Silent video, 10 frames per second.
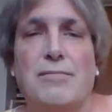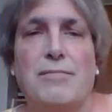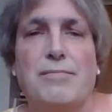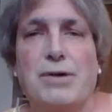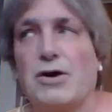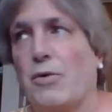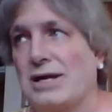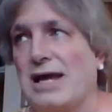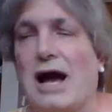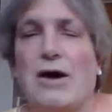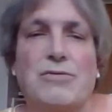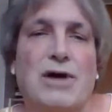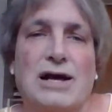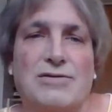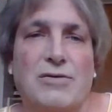But going down,
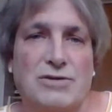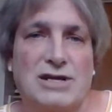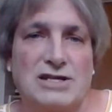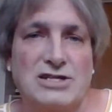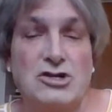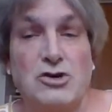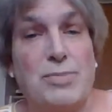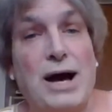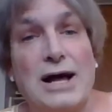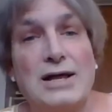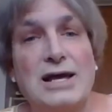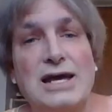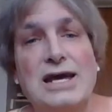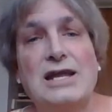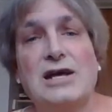I don't think it's an issue, but
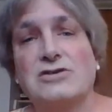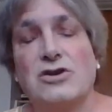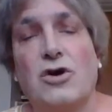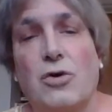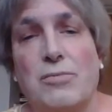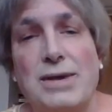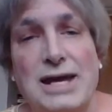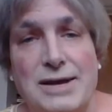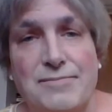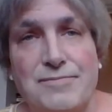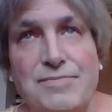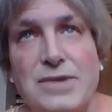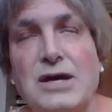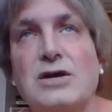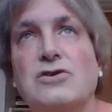he doesn't know me.
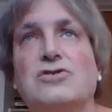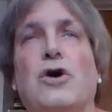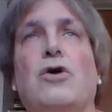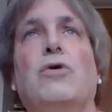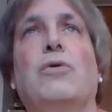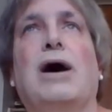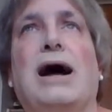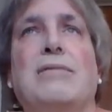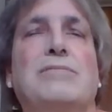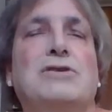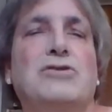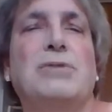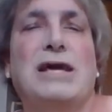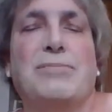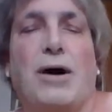So I'm
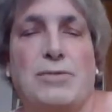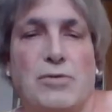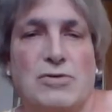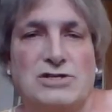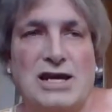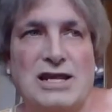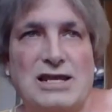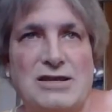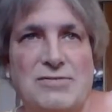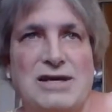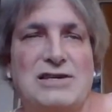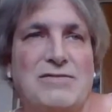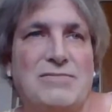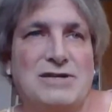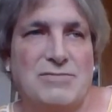assuming he probably won't say anything to me. He's
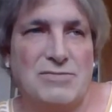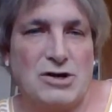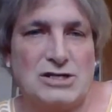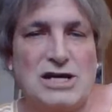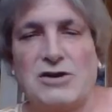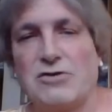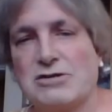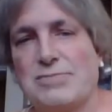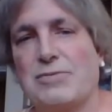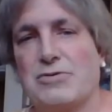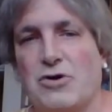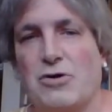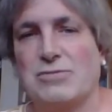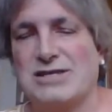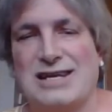giving me some looks. I know some people know him
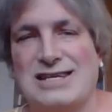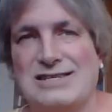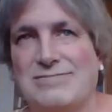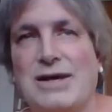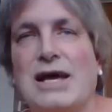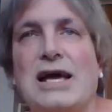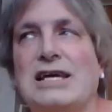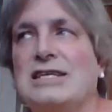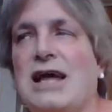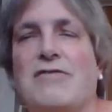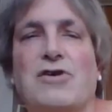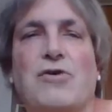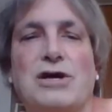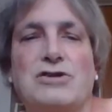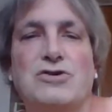and said he's never
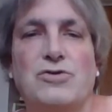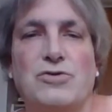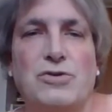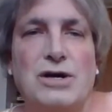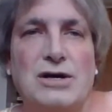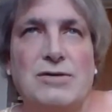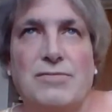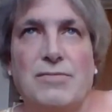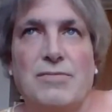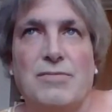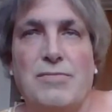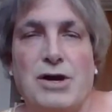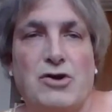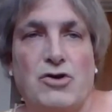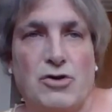going to
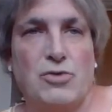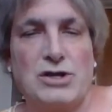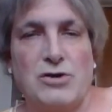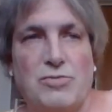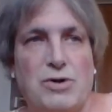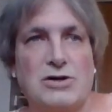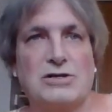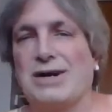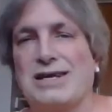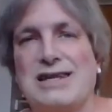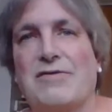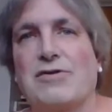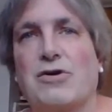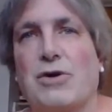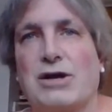be good with you personally, but he's never
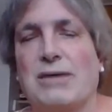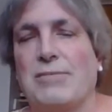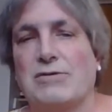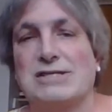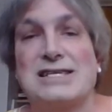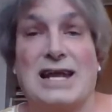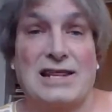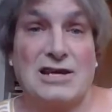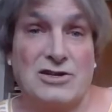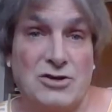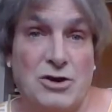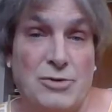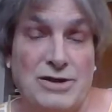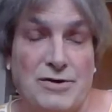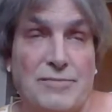going to come out and say anything to you either.